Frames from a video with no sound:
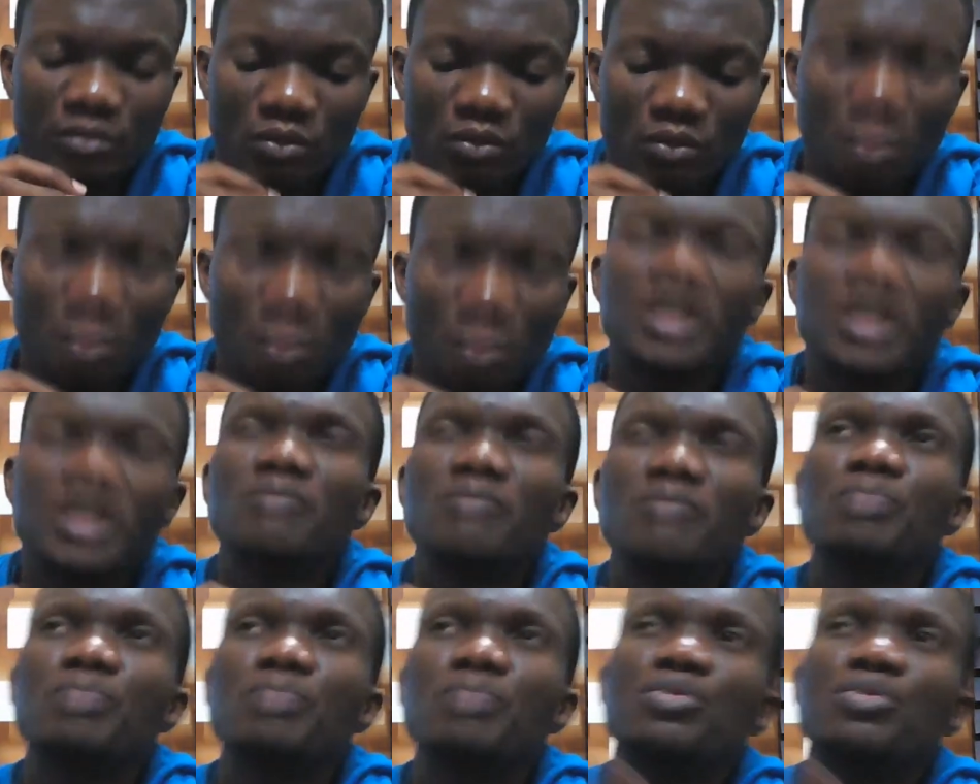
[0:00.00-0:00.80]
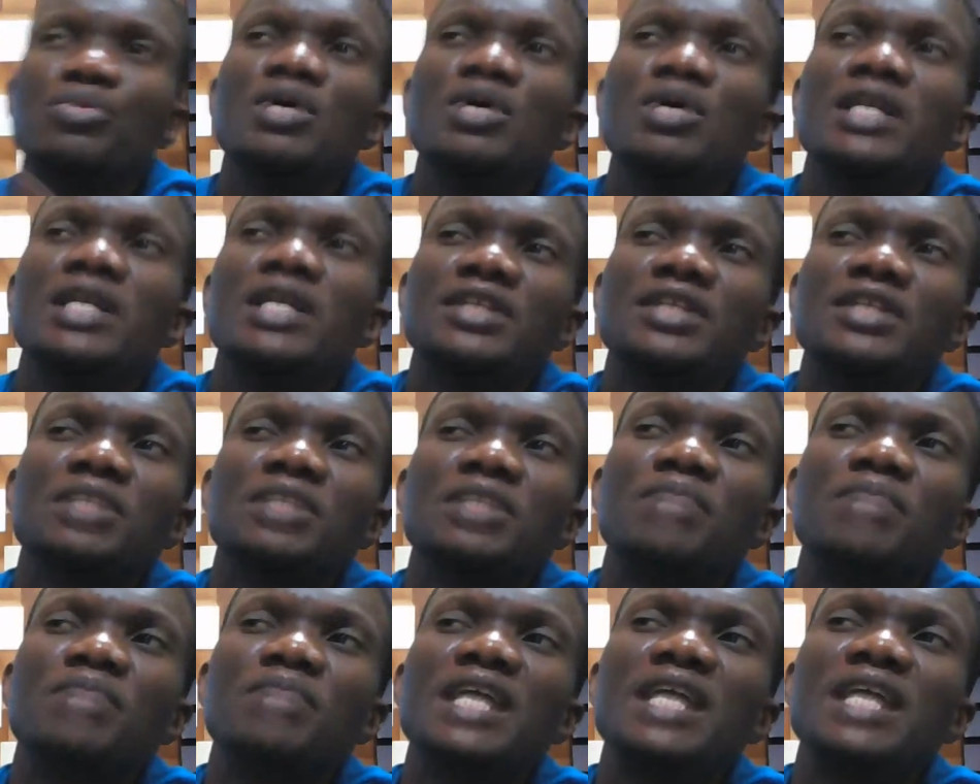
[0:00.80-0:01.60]
will tell people there's
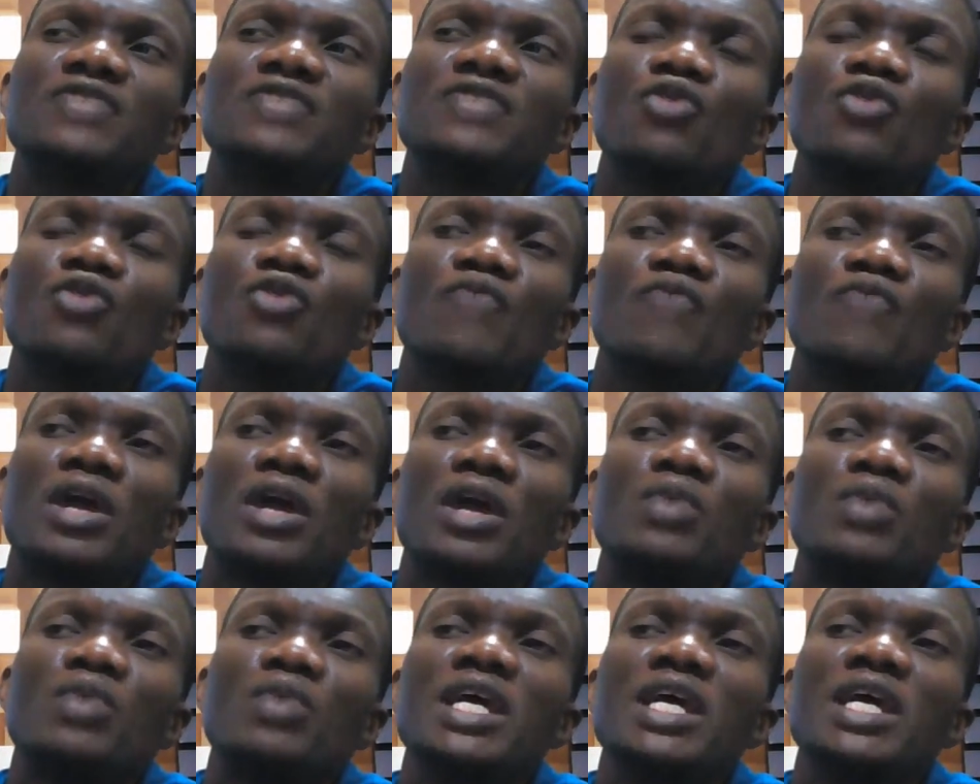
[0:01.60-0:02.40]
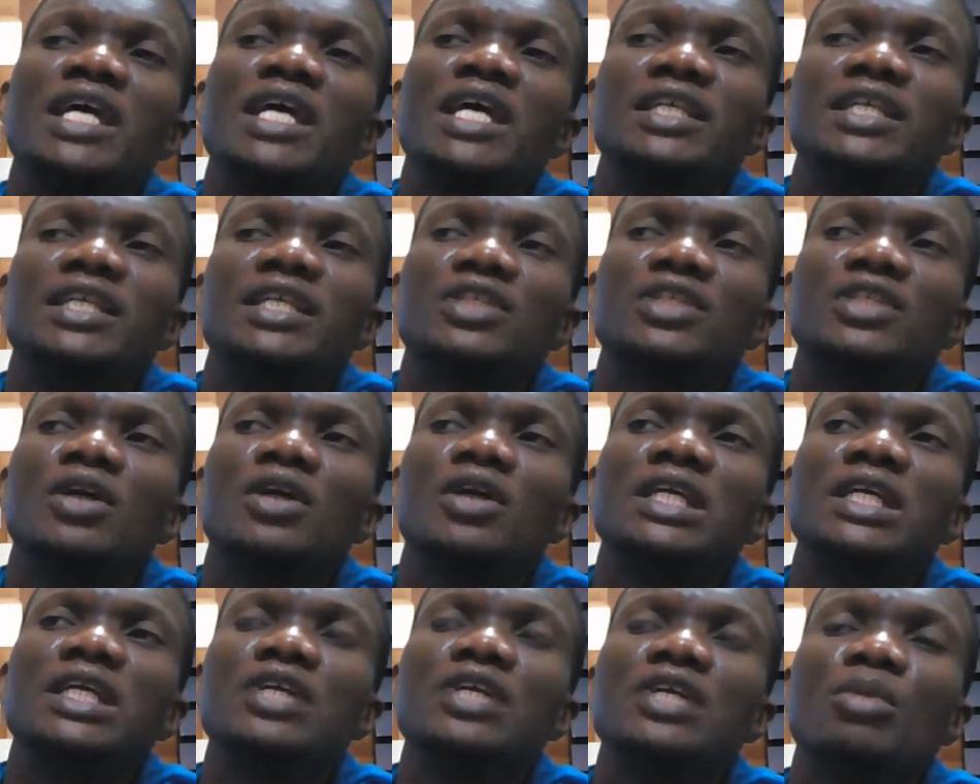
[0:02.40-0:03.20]
a place so far away, it is
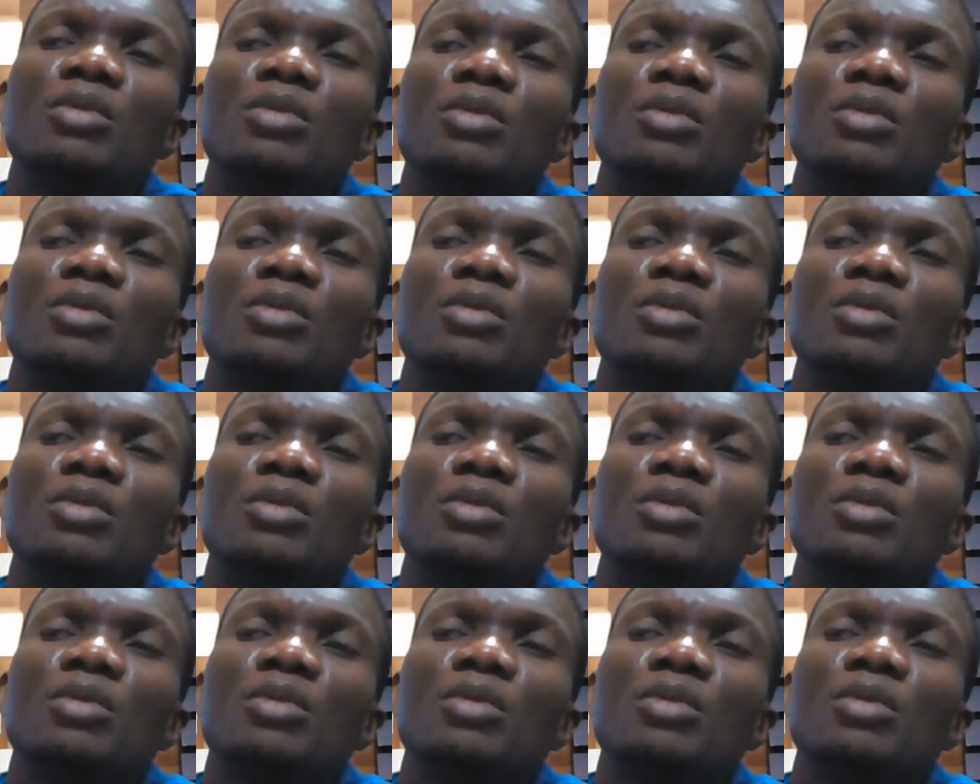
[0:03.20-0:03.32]
called the kingdom of